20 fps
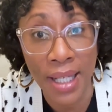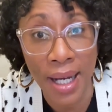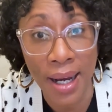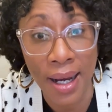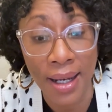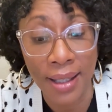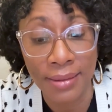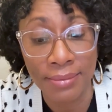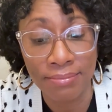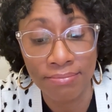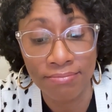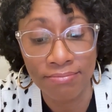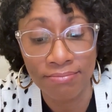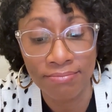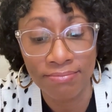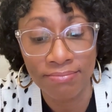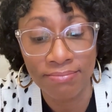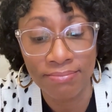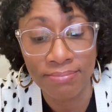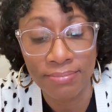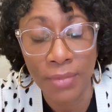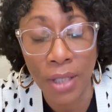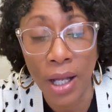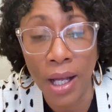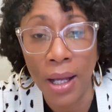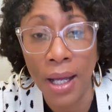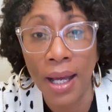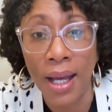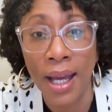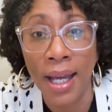God
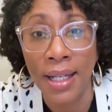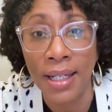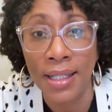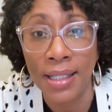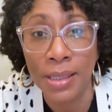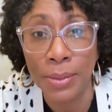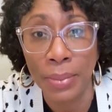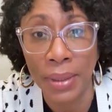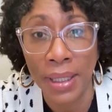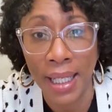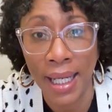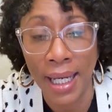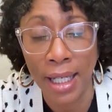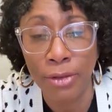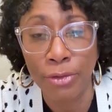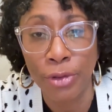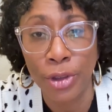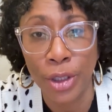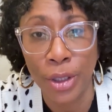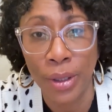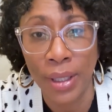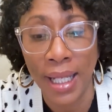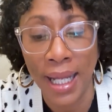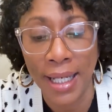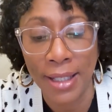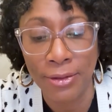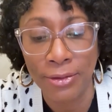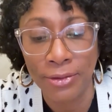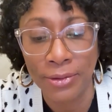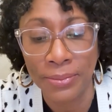and His plan for your
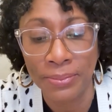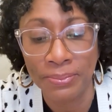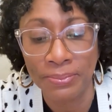life.